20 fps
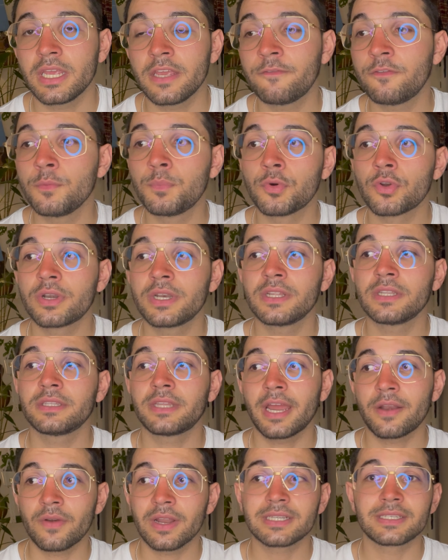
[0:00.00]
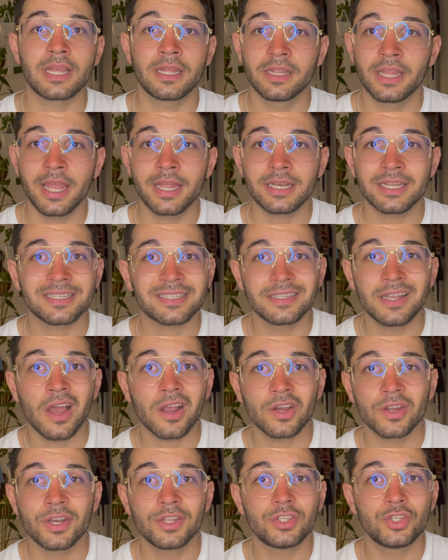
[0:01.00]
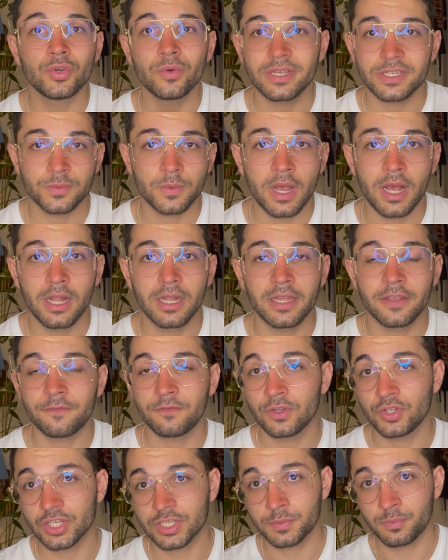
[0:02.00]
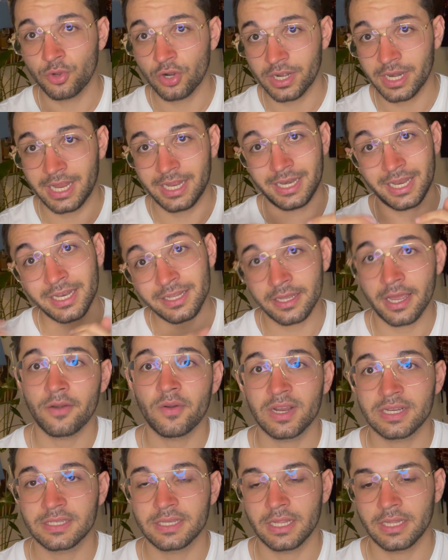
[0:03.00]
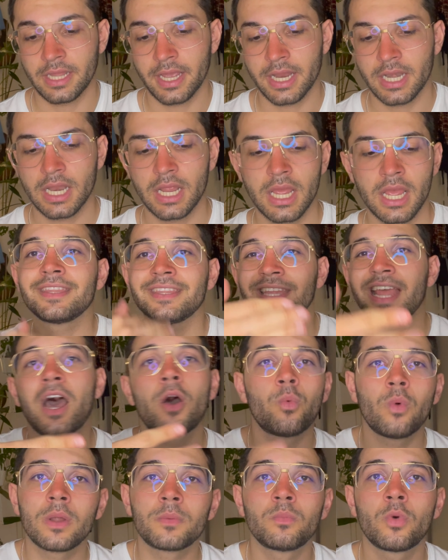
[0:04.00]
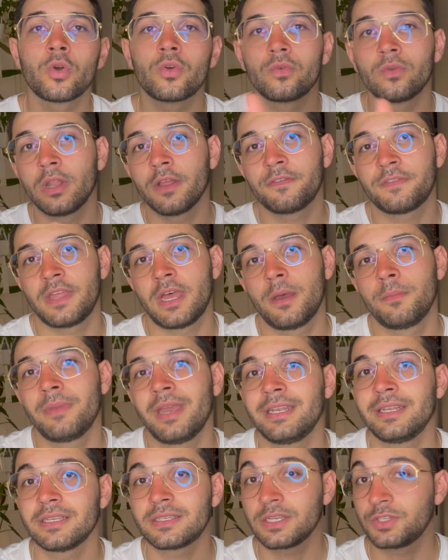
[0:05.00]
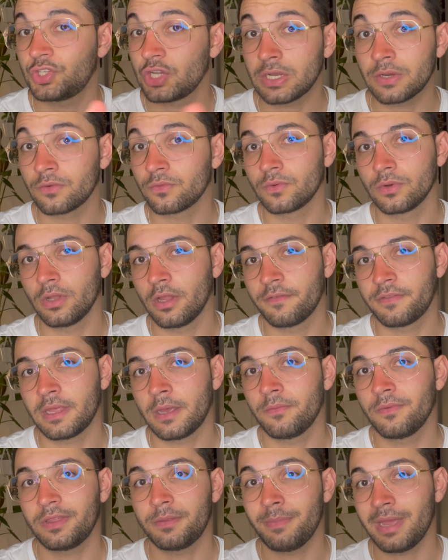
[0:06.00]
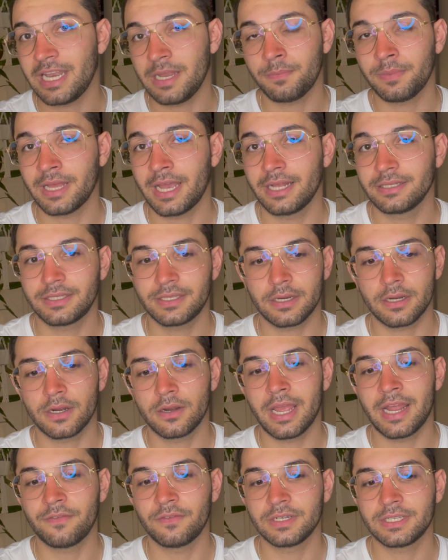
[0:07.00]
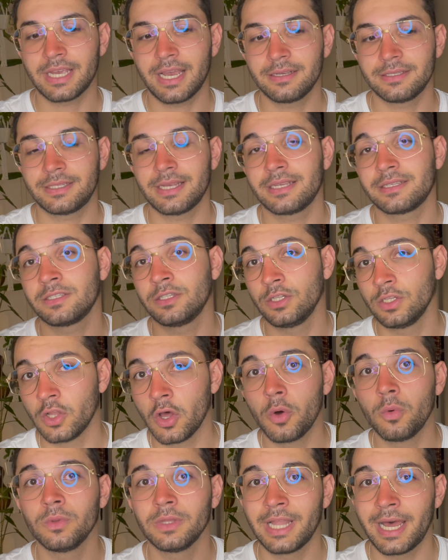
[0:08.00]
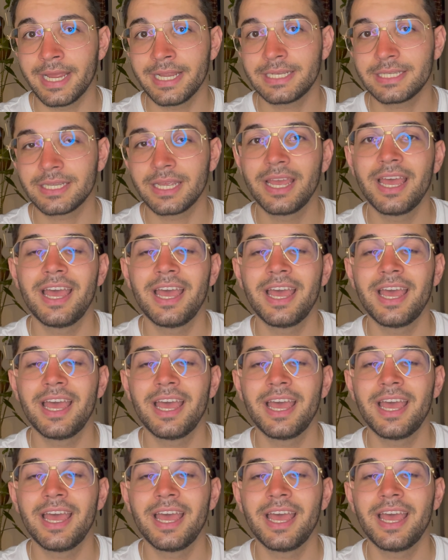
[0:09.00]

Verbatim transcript: If you put it in direct sunlight, it's not going to do as well if you just put it in indirect sunlight. Now, one more rule of thumb, and this is a general rule of thumb with many plants that are advertised as low light.